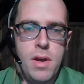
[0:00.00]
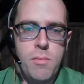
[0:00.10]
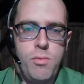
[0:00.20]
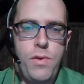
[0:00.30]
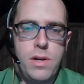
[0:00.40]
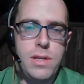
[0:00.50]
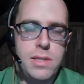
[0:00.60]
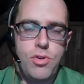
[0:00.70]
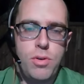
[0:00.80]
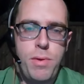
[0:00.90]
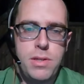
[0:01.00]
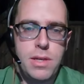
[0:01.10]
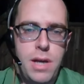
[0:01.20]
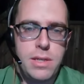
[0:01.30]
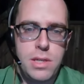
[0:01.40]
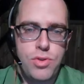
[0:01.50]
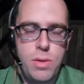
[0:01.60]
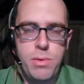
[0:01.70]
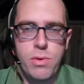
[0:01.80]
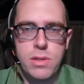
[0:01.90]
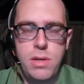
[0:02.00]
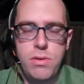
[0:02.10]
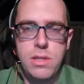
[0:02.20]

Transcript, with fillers: Moving on to the central parts of the Gaza Strip, there were continuous